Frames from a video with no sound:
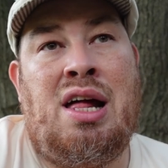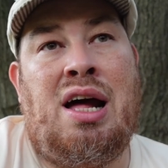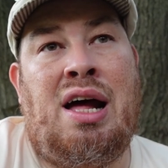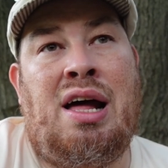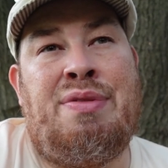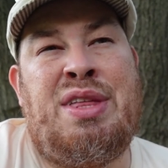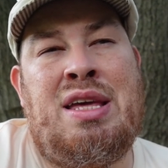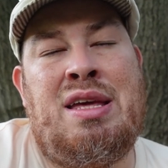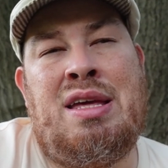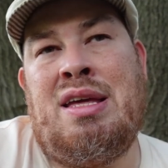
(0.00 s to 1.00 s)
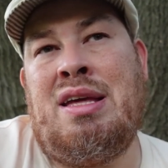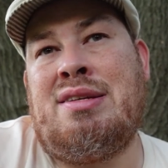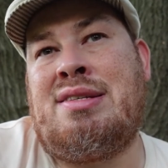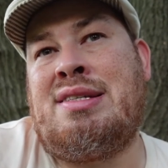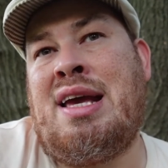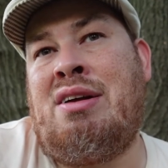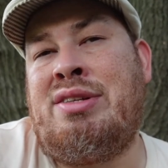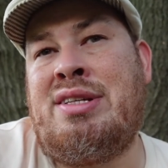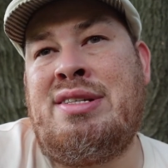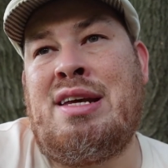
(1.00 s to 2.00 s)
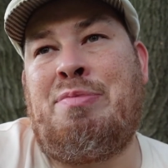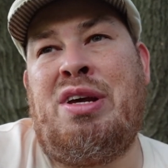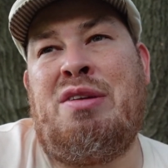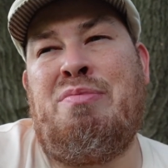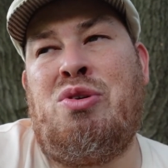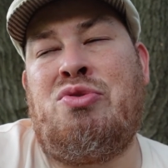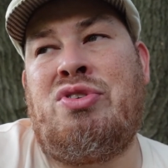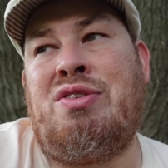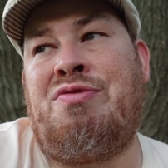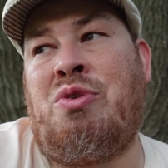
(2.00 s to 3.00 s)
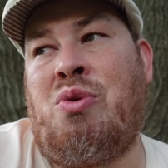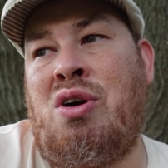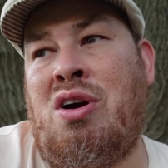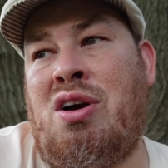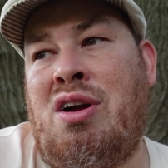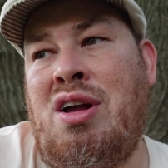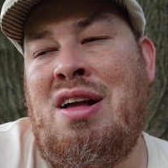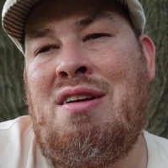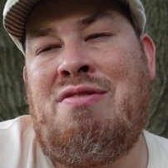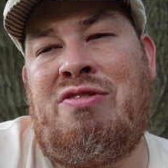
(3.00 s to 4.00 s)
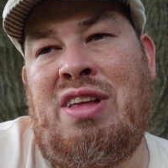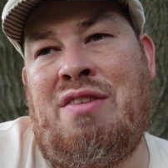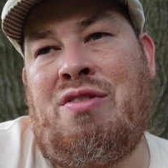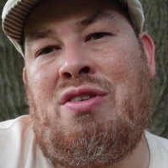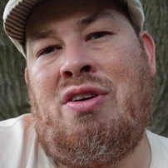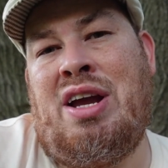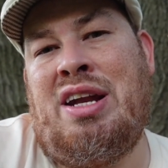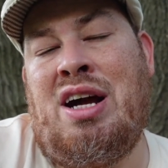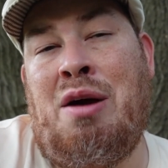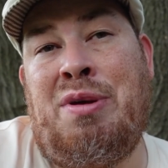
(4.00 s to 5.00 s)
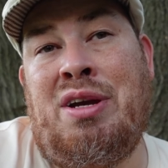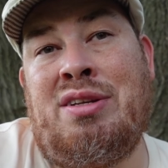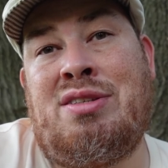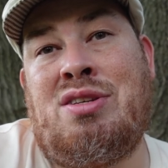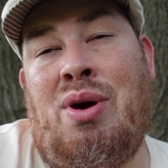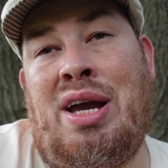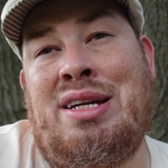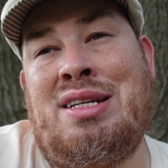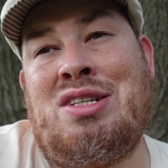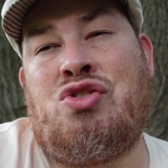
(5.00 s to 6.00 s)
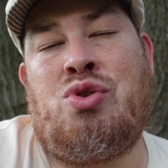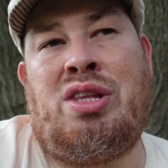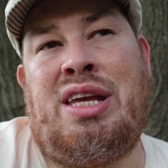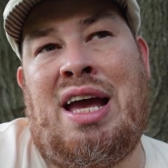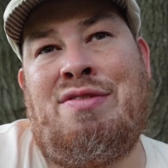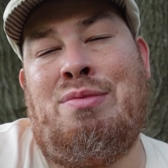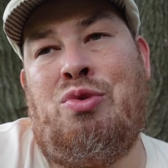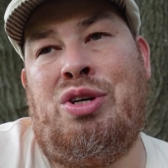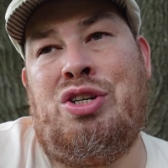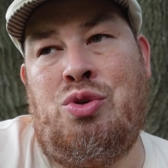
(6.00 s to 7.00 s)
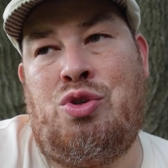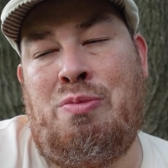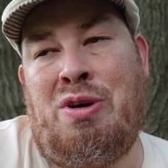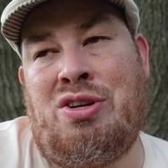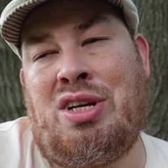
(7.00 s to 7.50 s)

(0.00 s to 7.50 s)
Uh, the skeletons I played mostly for flavor and ambiance, so I didn't strictly have them really do too much.